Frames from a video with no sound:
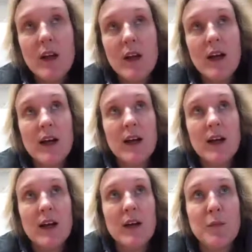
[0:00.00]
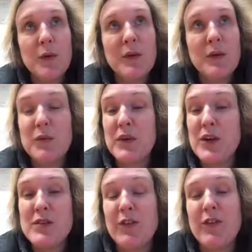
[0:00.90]
but we
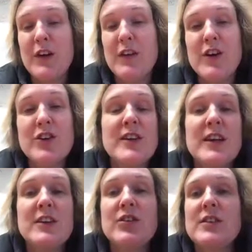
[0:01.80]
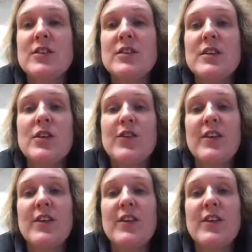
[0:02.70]
use a free version that's just on, you know,